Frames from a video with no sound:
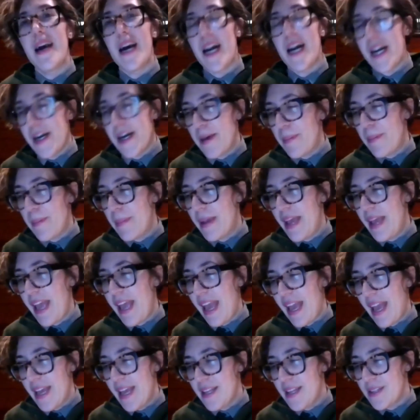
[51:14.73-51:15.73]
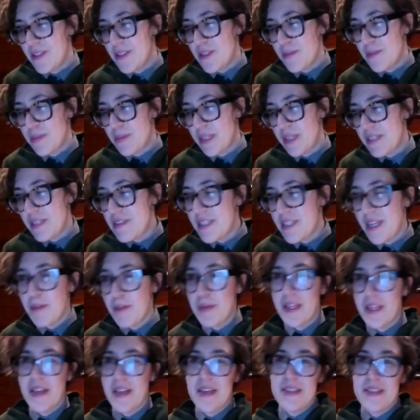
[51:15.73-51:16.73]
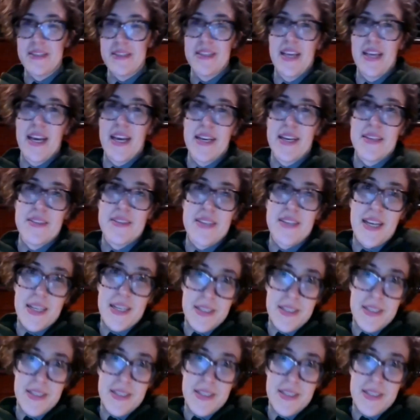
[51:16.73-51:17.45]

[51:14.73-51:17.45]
Um, and please stay with us as,